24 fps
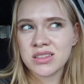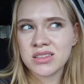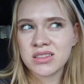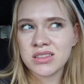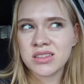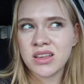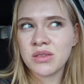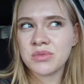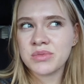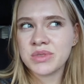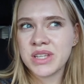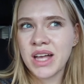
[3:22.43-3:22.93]

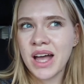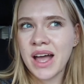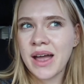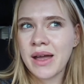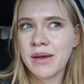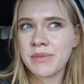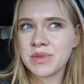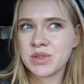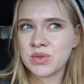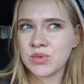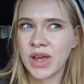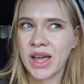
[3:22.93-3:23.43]

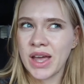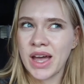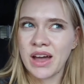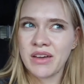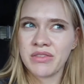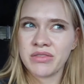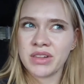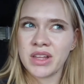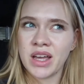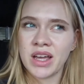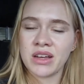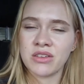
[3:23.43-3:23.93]
sometimes we
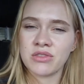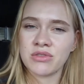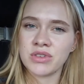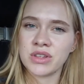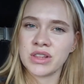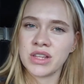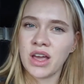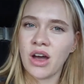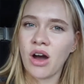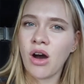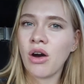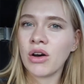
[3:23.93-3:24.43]
have like
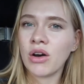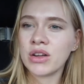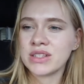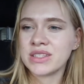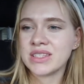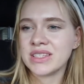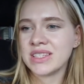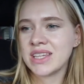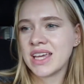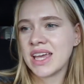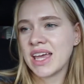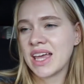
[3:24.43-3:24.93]
really
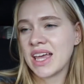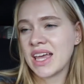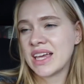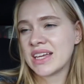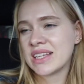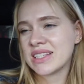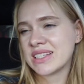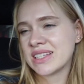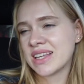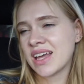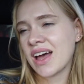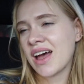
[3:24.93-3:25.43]
hot
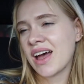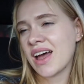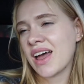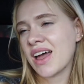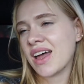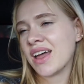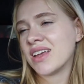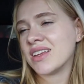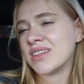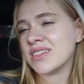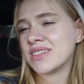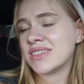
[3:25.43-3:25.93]
days
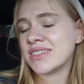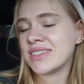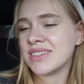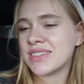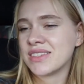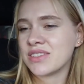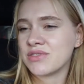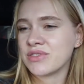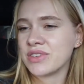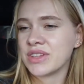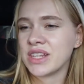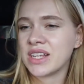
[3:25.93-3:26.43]
and
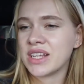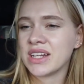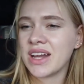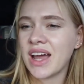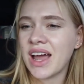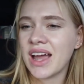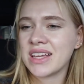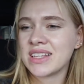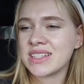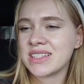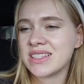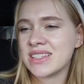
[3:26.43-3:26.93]
really
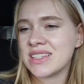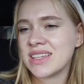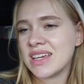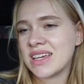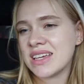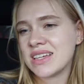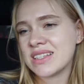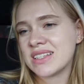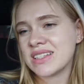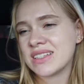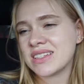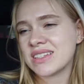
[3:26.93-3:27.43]
nice
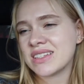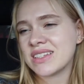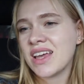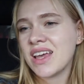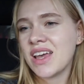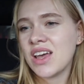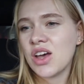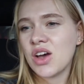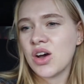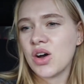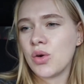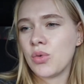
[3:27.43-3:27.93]
days
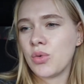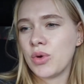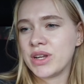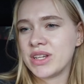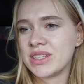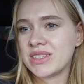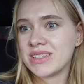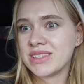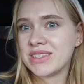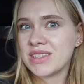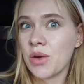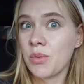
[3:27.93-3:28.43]
when
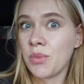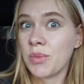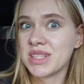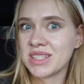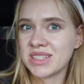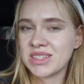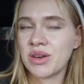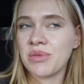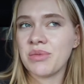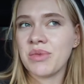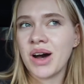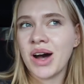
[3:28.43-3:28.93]
it's
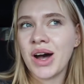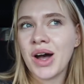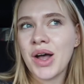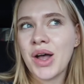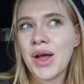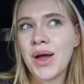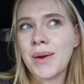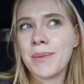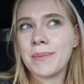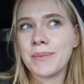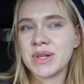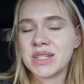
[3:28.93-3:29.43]
summer,
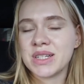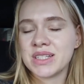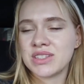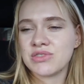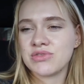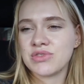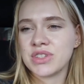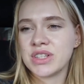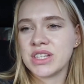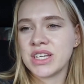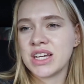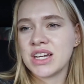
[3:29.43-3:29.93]
but
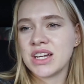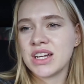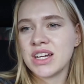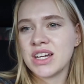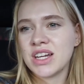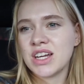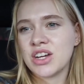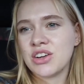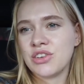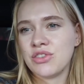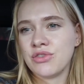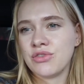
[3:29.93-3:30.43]
it's really
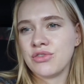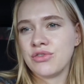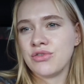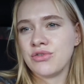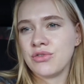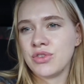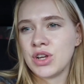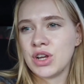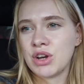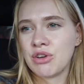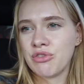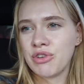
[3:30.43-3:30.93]

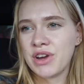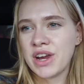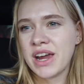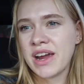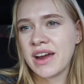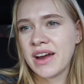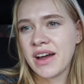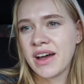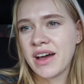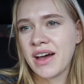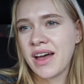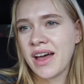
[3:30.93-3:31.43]

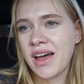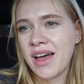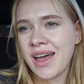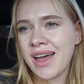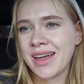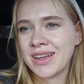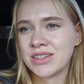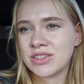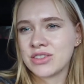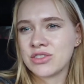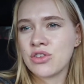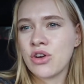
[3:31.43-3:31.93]
rare,
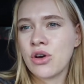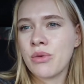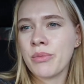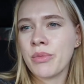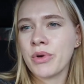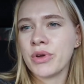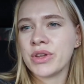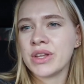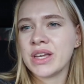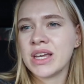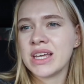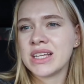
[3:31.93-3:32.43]
and
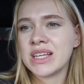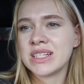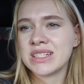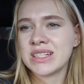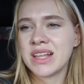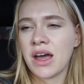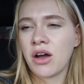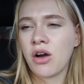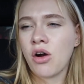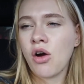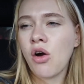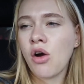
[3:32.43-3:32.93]
normally it's
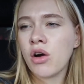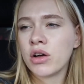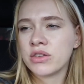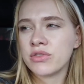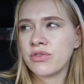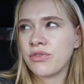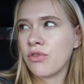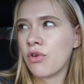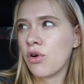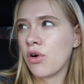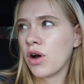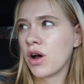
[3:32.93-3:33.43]
like hot
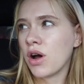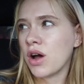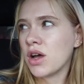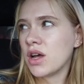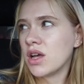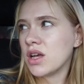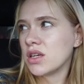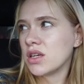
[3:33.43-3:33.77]
for